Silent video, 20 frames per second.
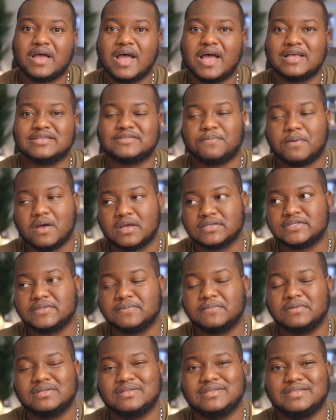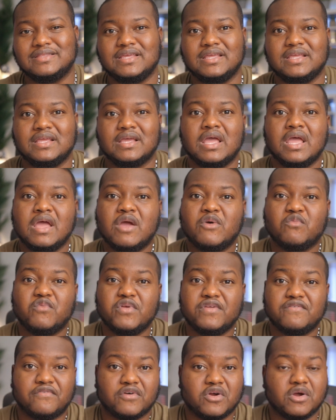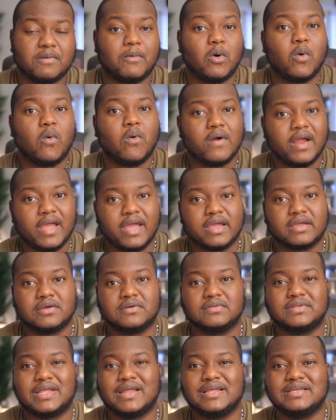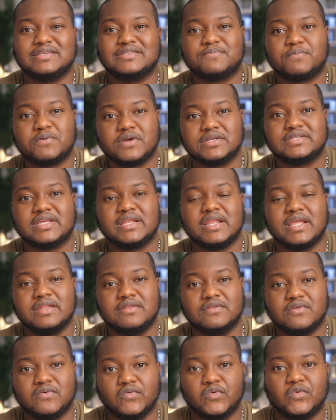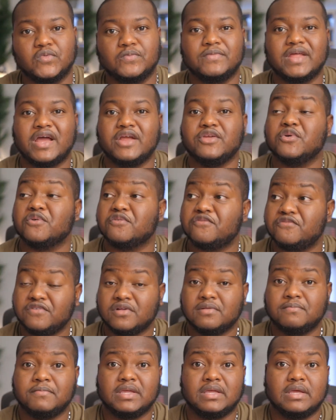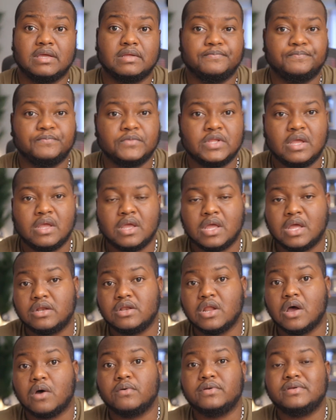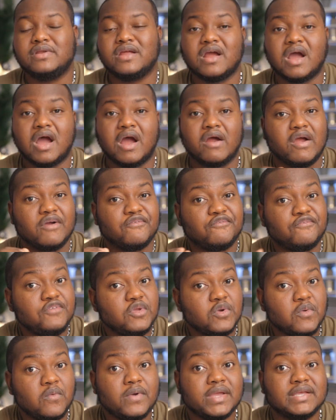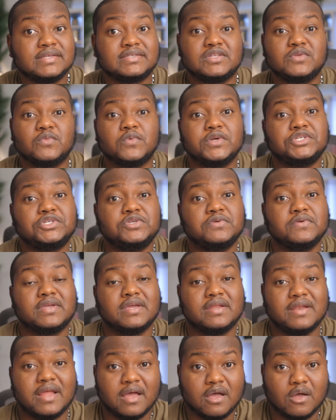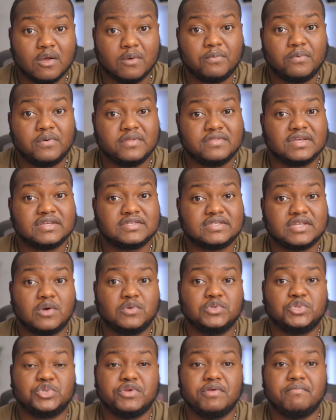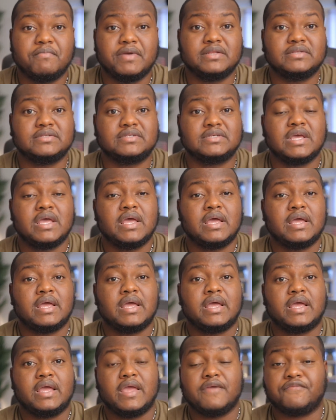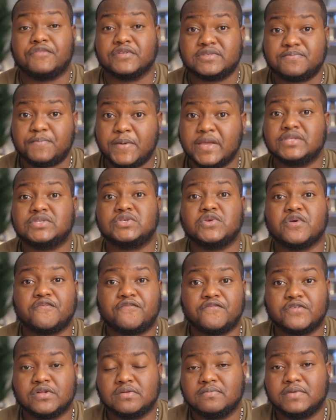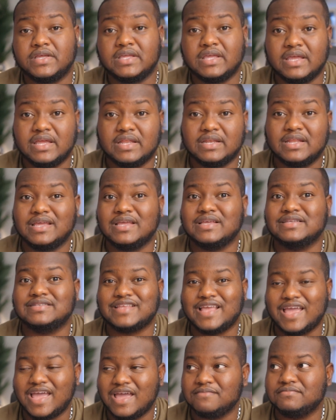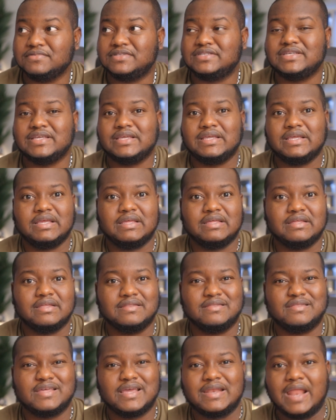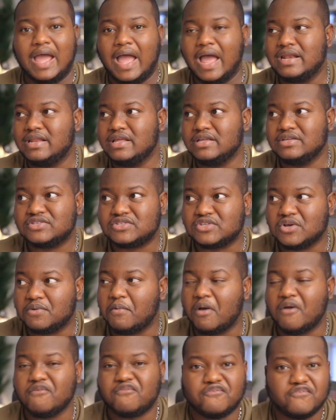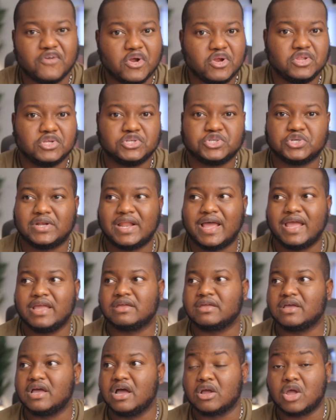as possible the reverb or echo that is present in the room that you're filming in. Now, there are a few ways in which you can help with sound treatment. If the space you're filming in is empty, then adding some furniture like a